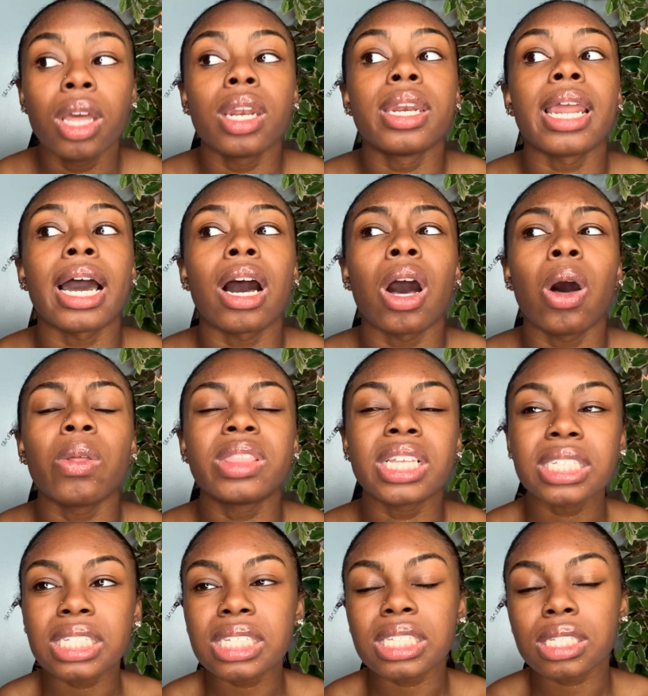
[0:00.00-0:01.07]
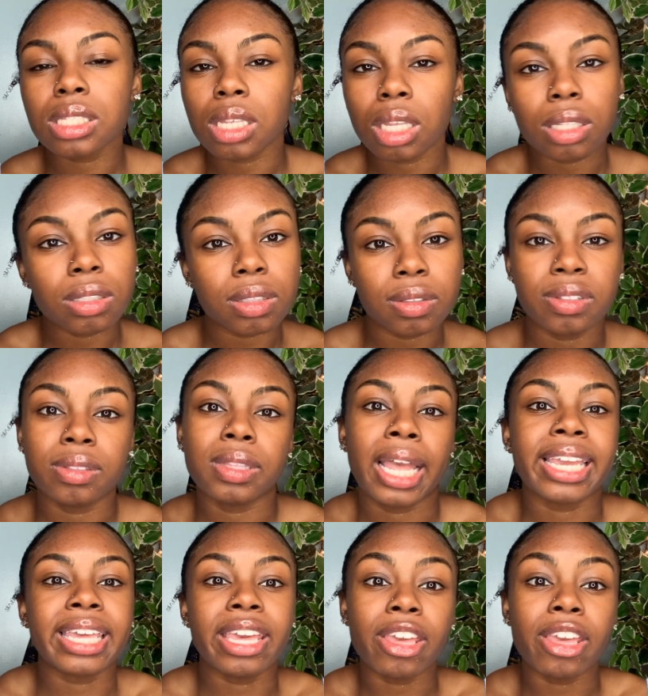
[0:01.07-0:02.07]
Now, this is like